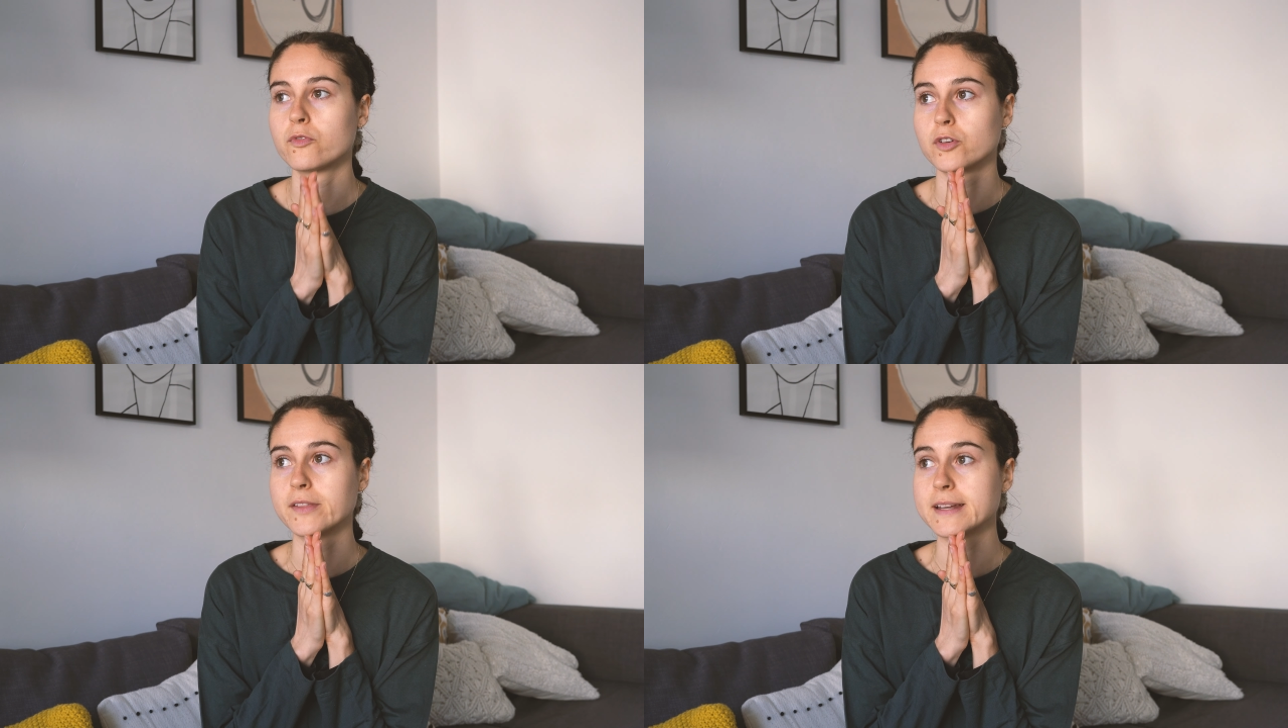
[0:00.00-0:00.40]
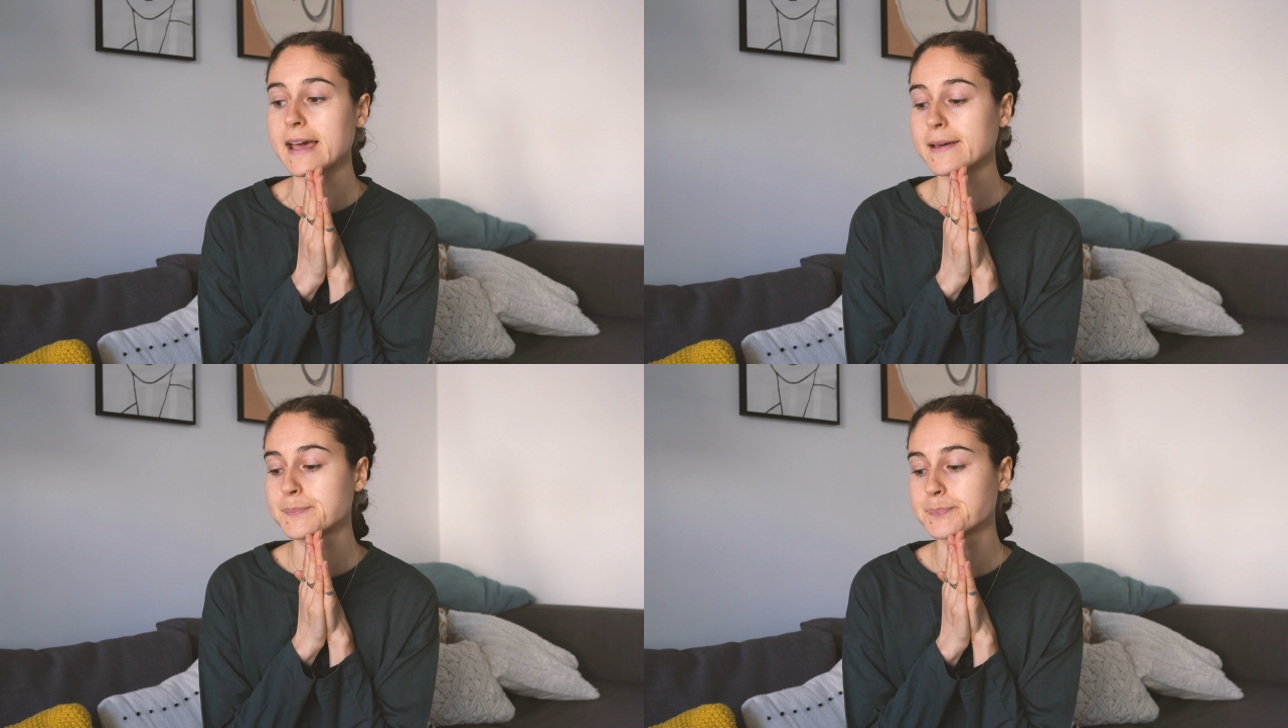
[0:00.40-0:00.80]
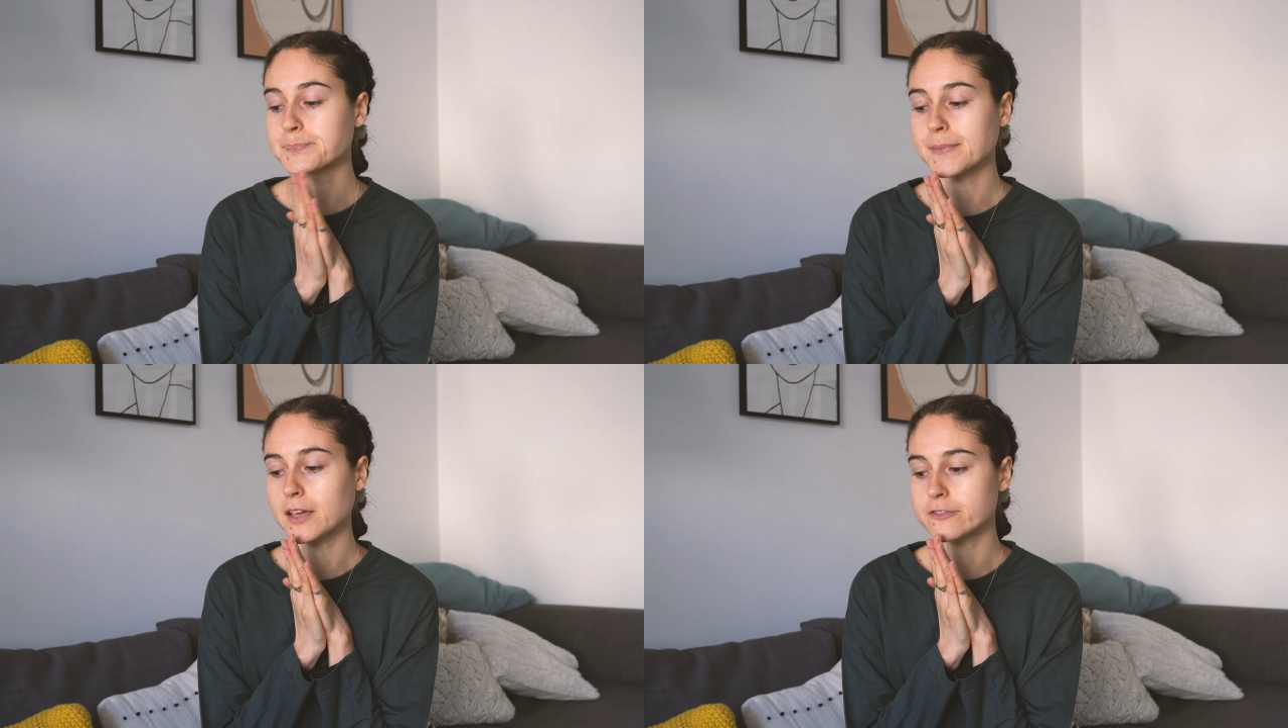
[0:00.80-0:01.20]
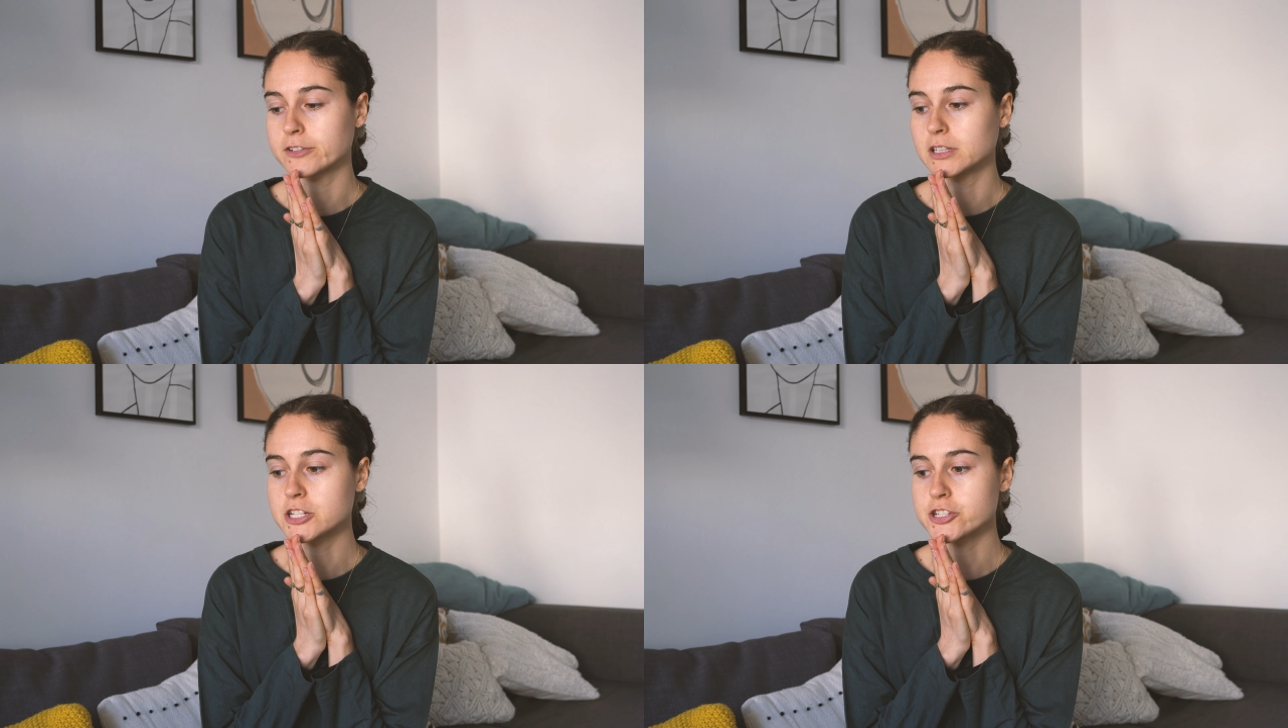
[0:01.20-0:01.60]
for the day,
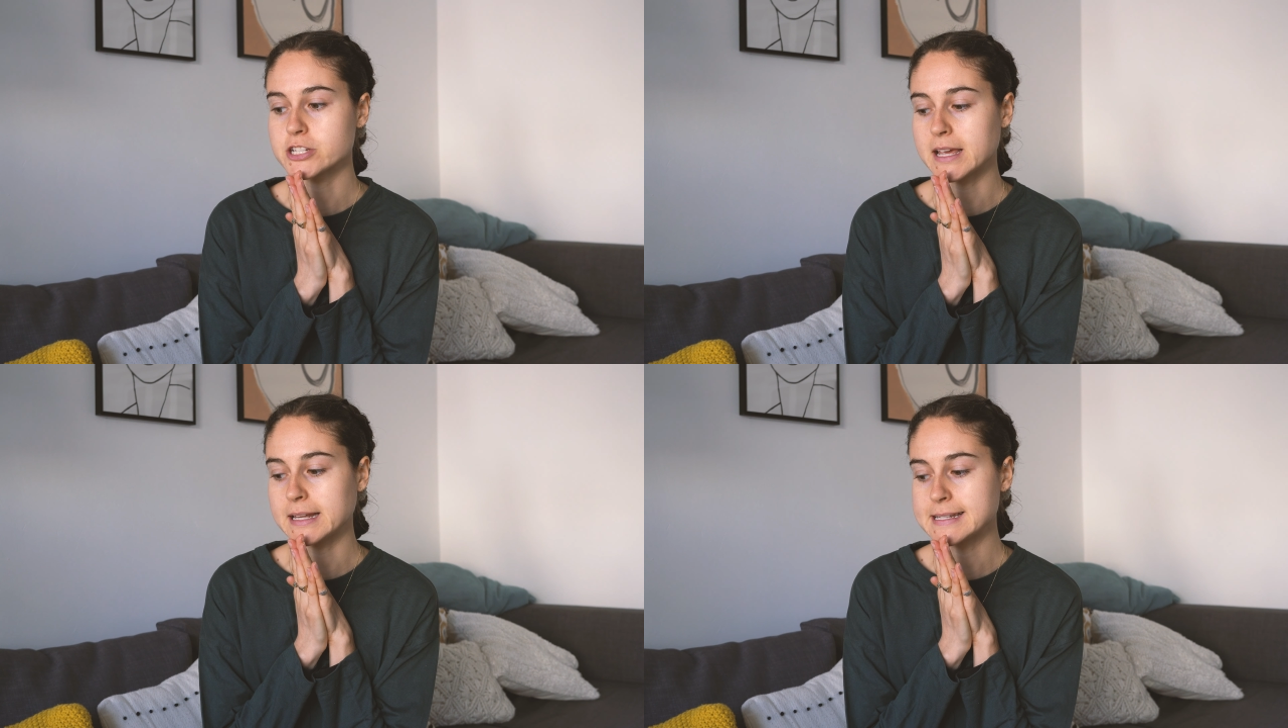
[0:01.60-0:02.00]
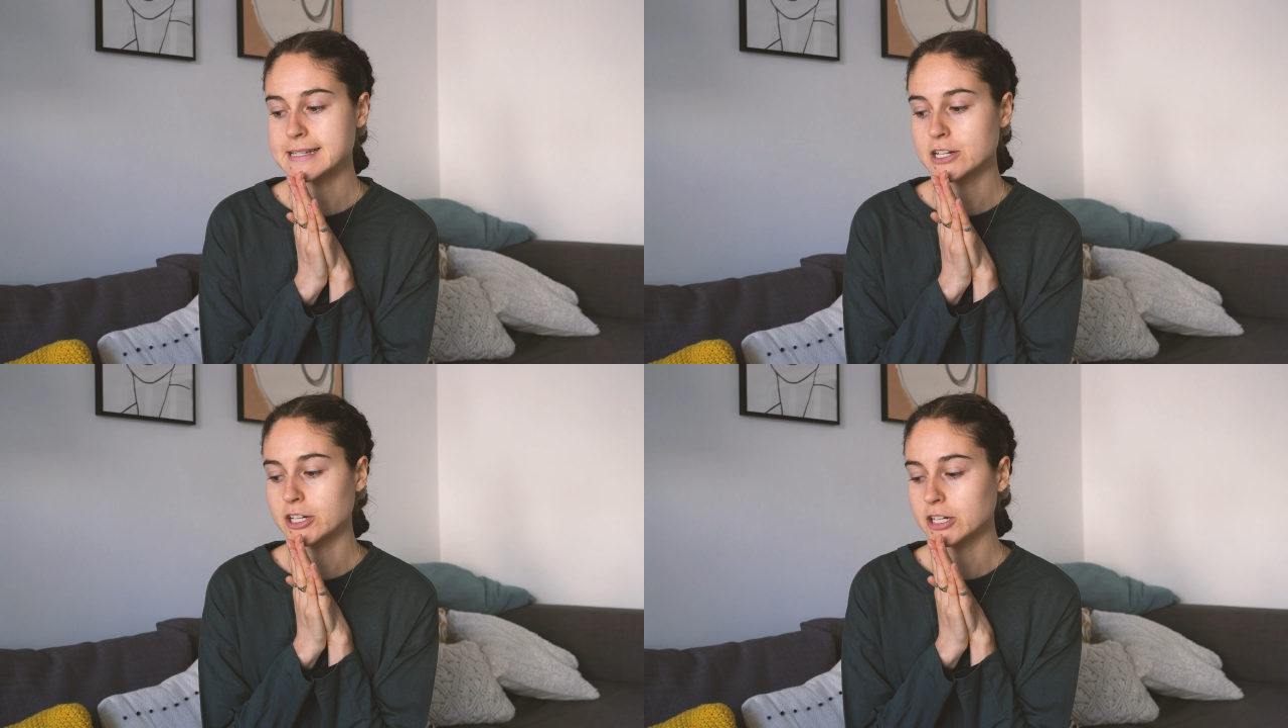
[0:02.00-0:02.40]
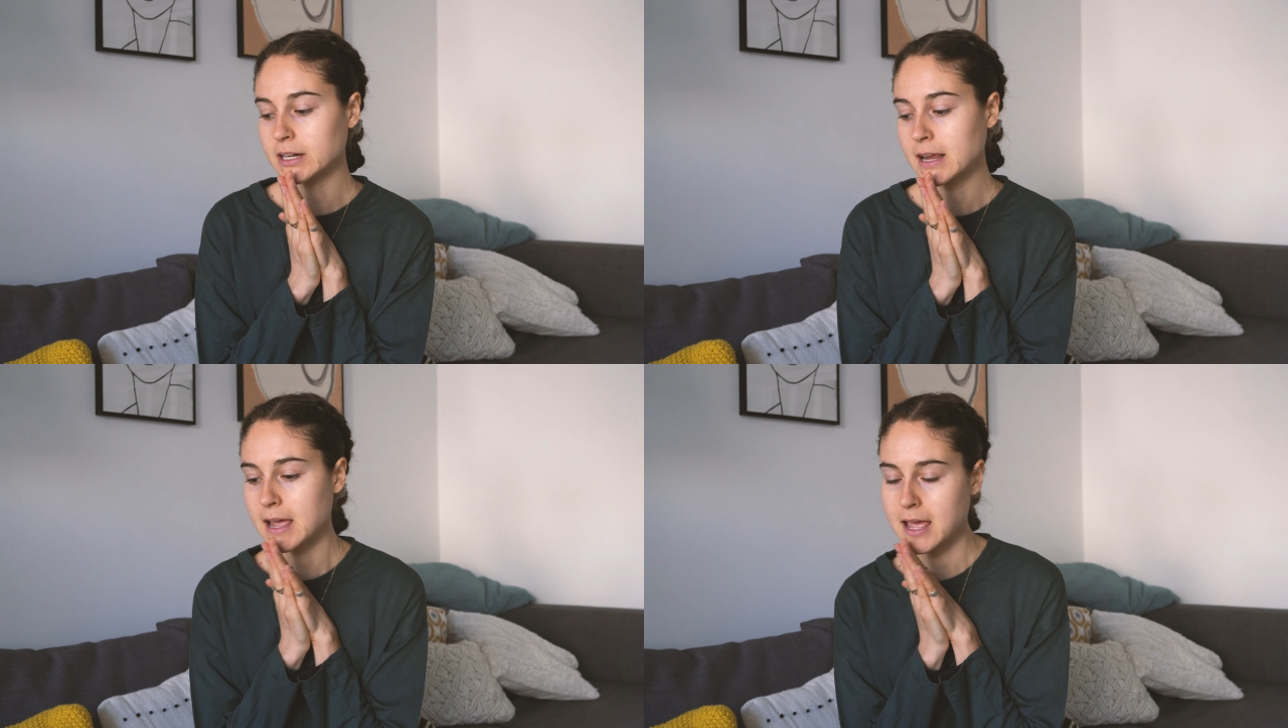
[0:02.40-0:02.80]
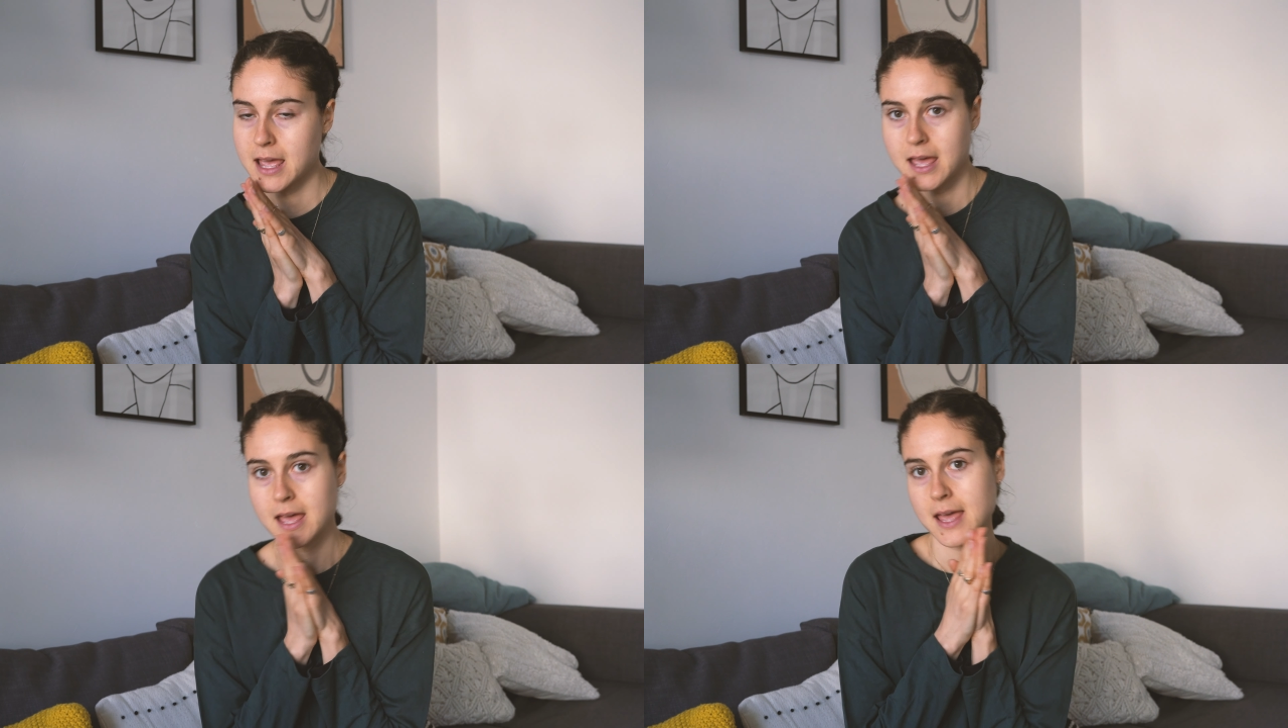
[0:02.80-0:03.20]
for lunch and dinner,
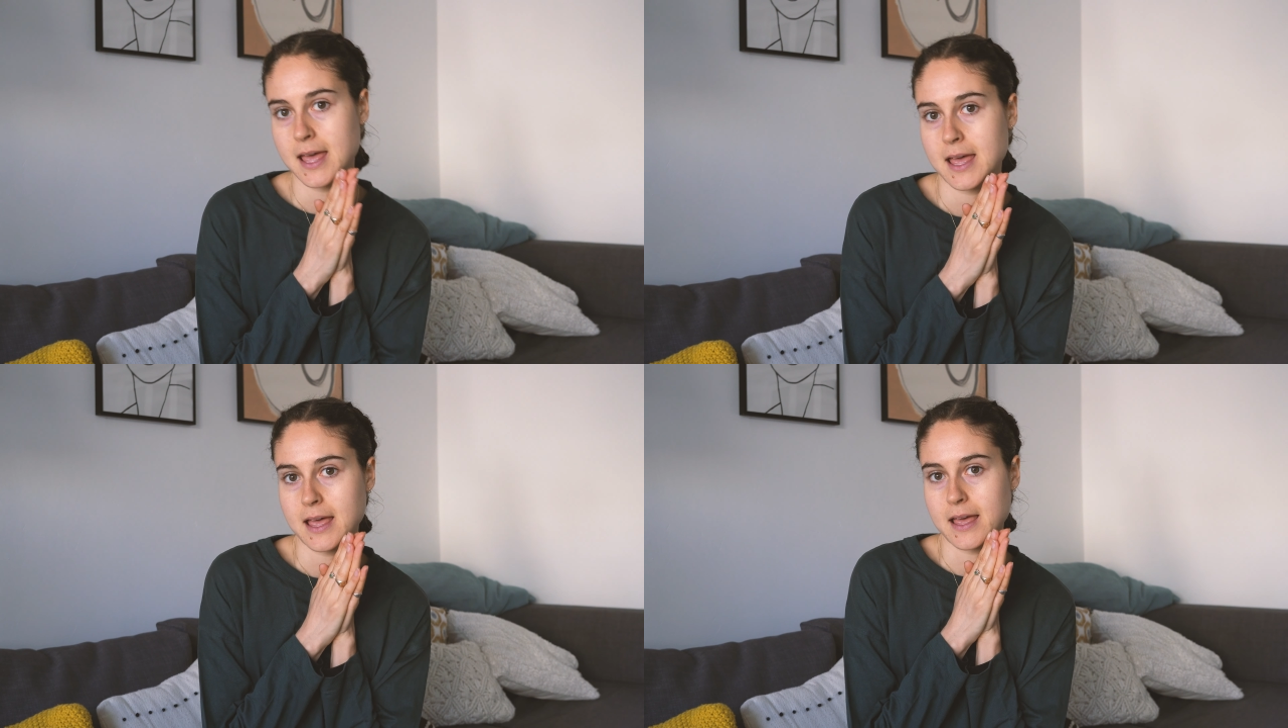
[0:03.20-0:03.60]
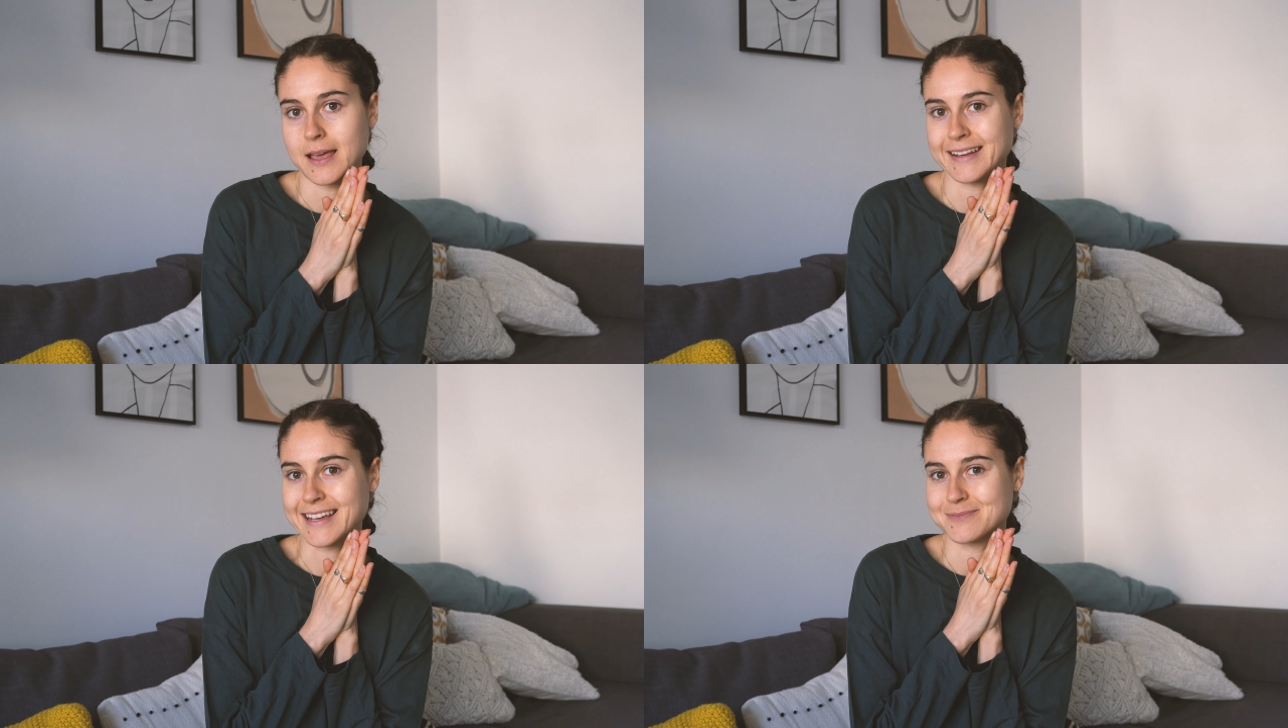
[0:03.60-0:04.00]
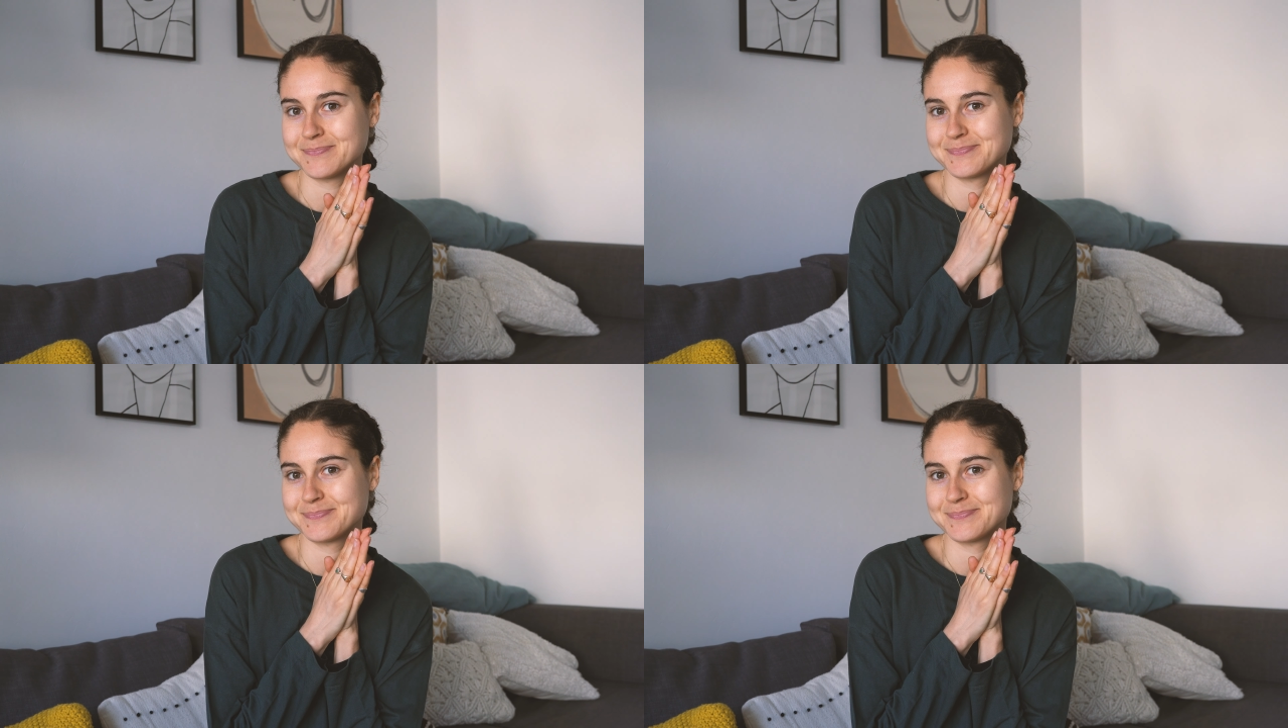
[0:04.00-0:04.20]
and yeah,